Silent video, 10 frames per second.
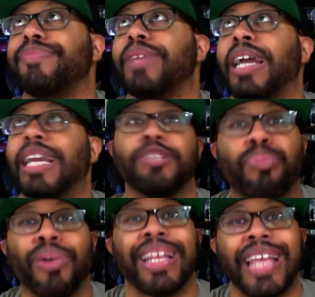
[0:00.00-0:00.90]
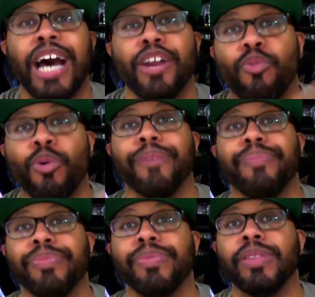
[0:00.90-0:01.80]
I guess, breakdown of what
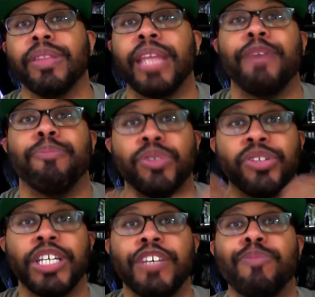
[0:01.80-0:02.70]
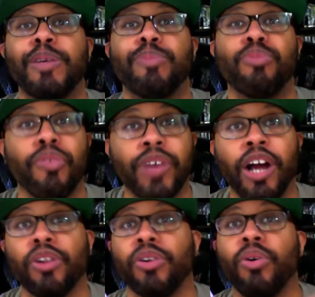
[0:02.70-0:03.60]
they perceive people of
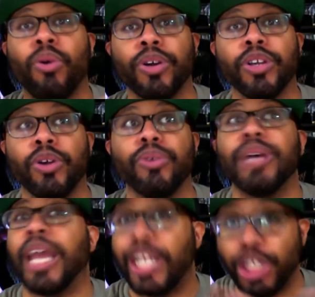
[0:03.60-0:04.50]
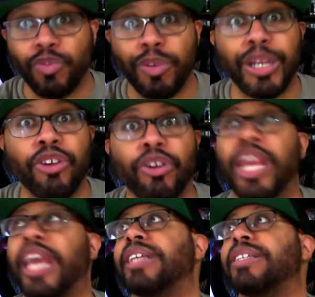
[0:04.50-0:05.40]
color or, you know, Asian women in your
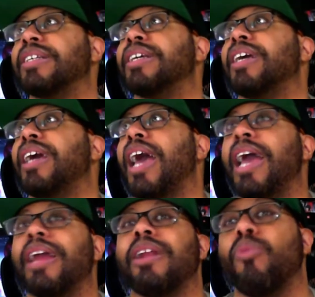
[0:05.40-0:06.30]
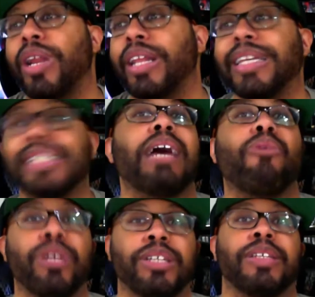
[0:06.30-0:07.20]
case. And one of the things I
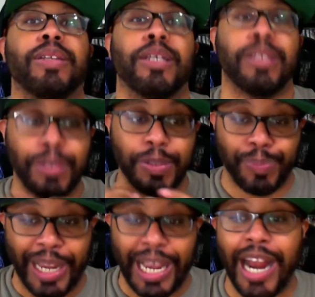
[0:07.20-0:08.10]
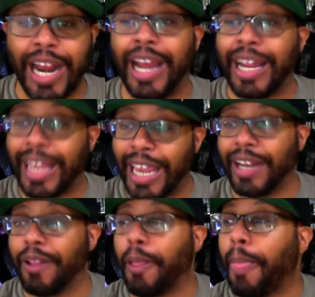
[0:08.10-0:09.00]
want to uh, pick out of that, again,